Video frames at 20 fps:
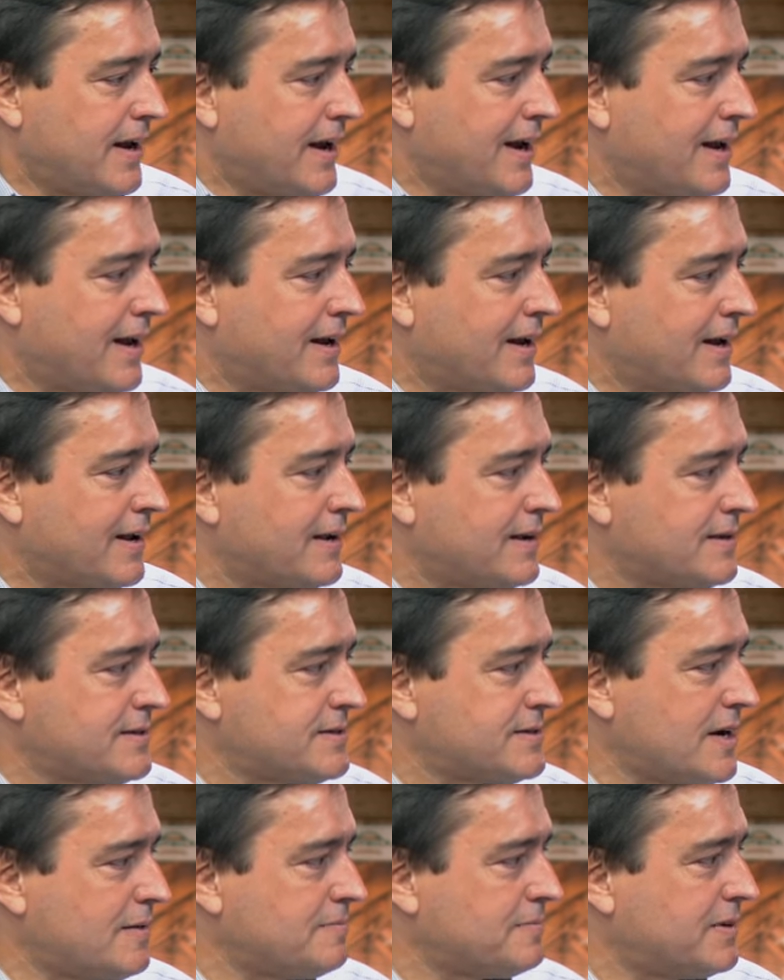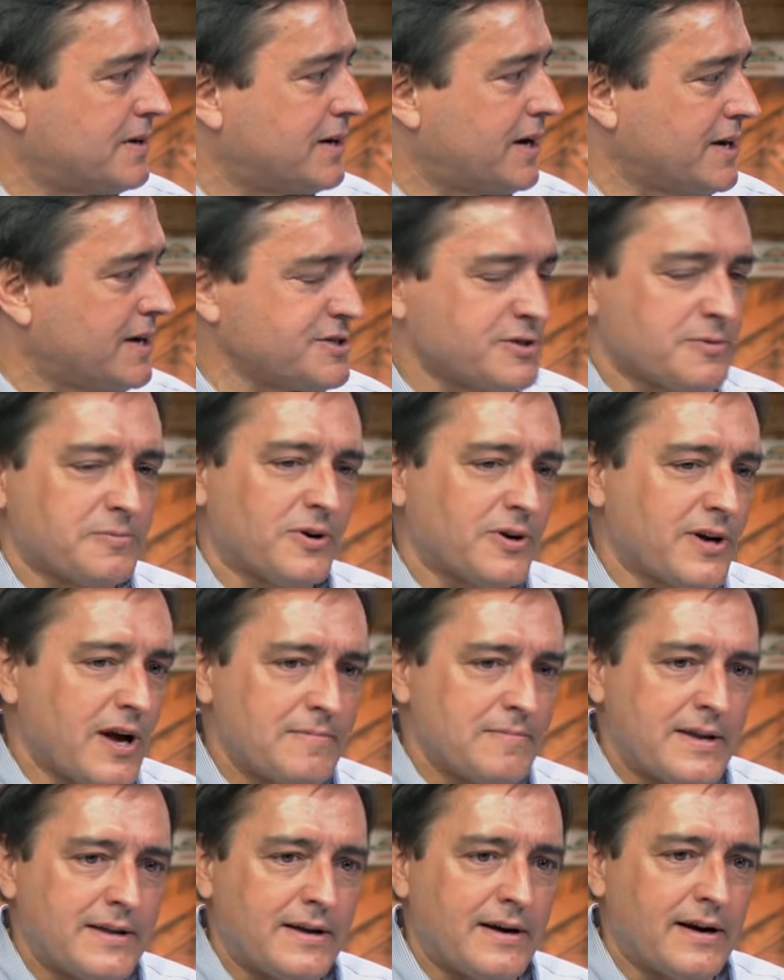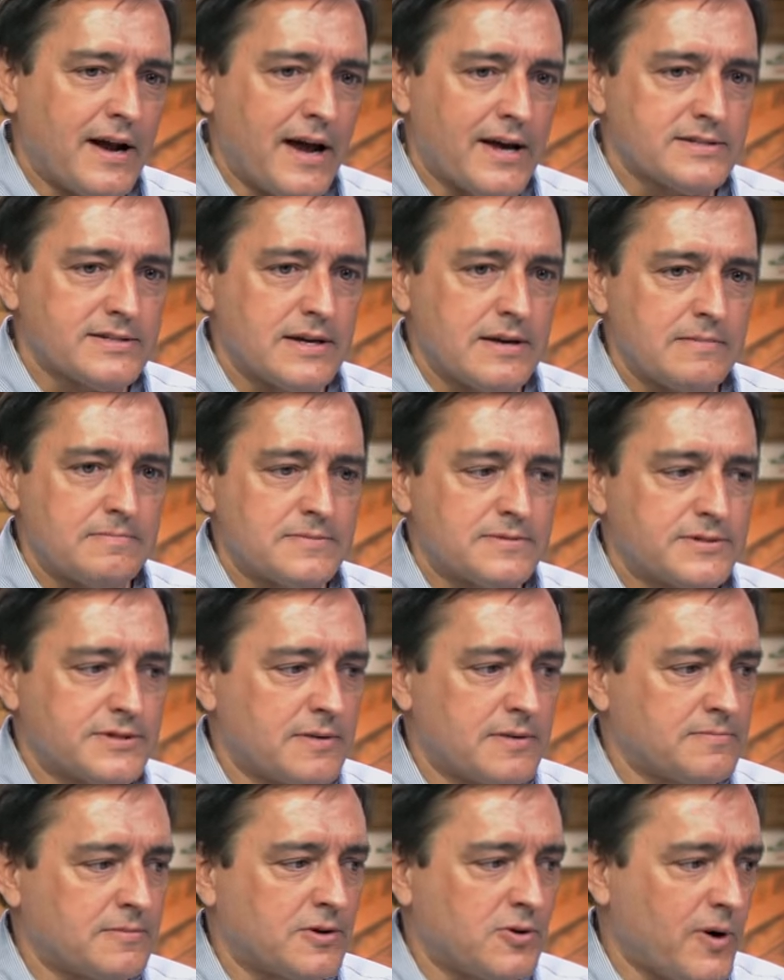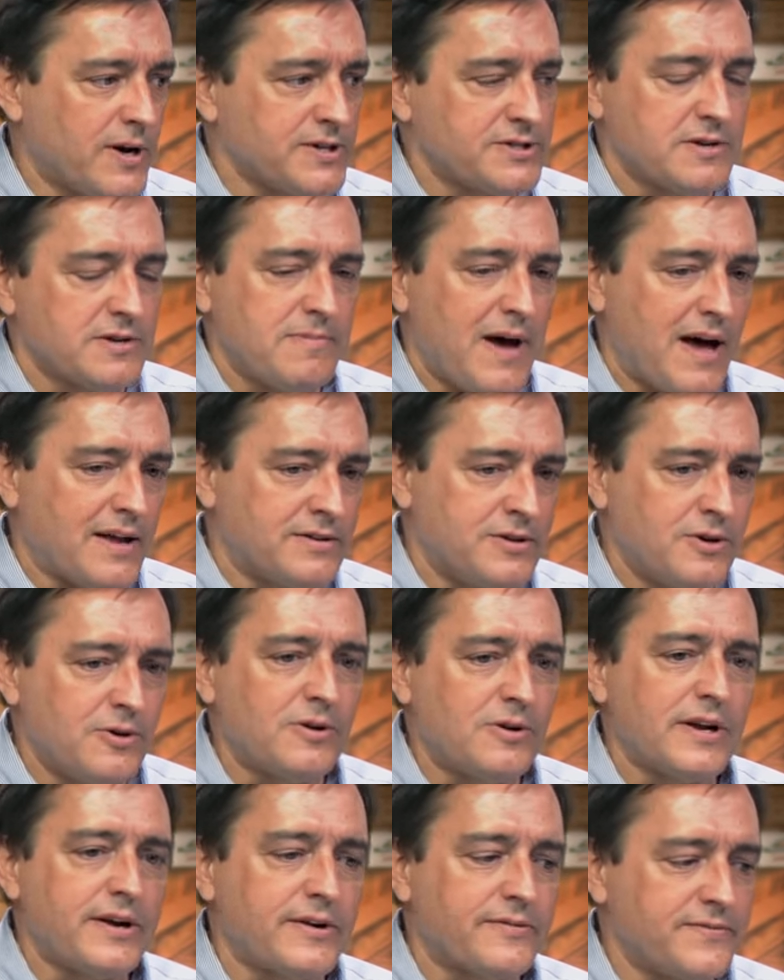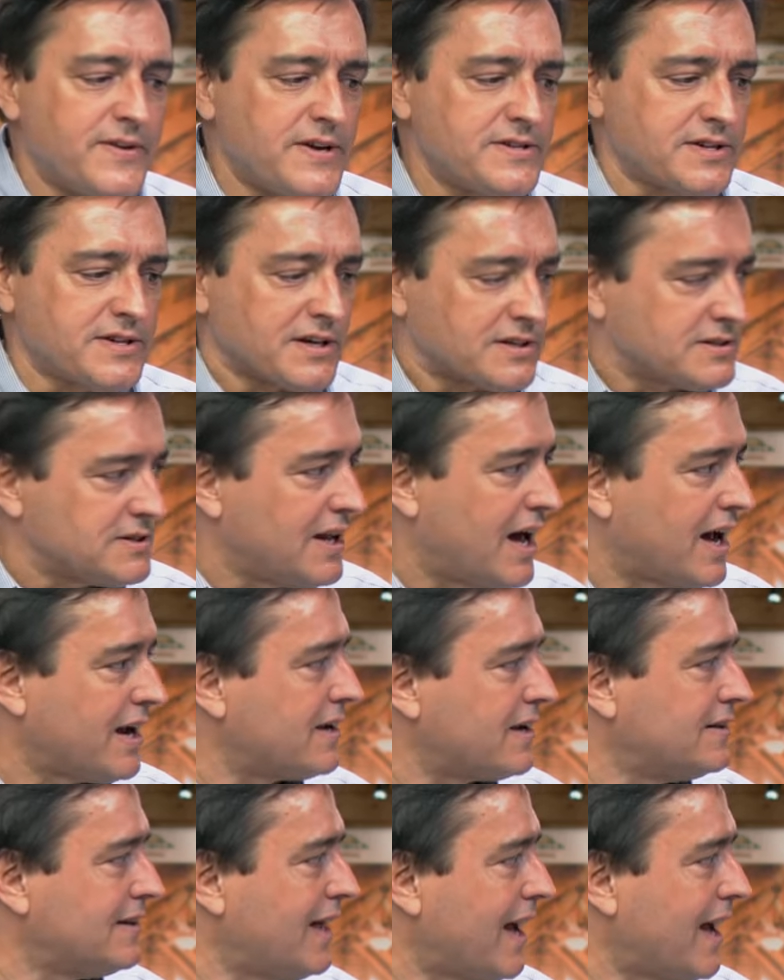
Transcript: and a, some customer will come in there and ask him some question about nuclear physics, like,